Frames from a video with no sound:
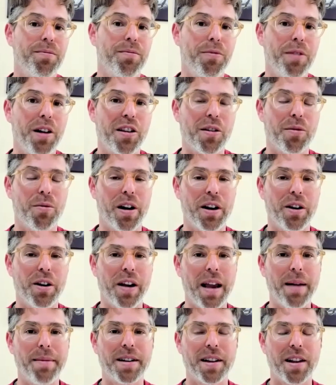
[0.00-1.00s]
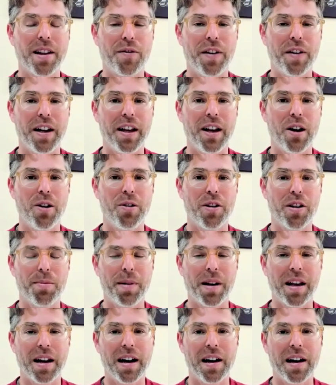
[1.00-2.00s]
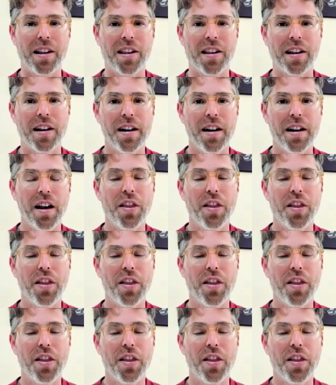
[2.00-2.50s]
reason why you came to this video is because